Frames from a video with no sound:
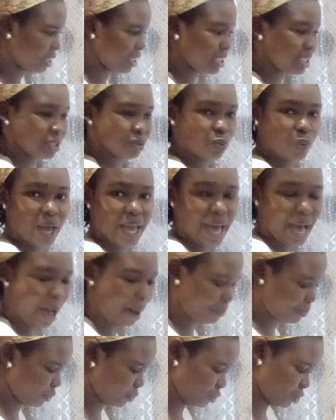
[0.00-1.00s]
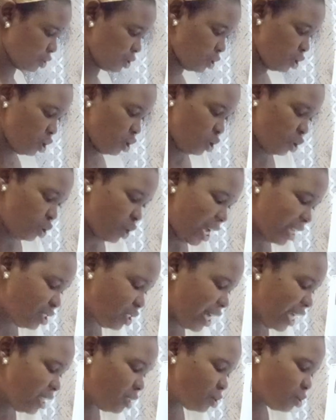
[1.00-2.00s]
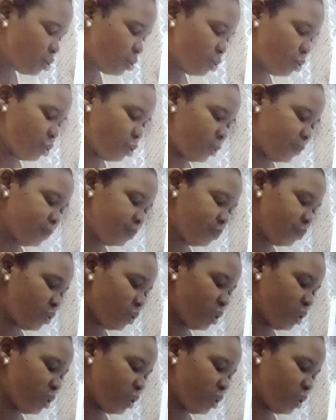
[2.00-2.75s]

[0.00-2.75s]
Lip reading: this is where it happens. You are trying to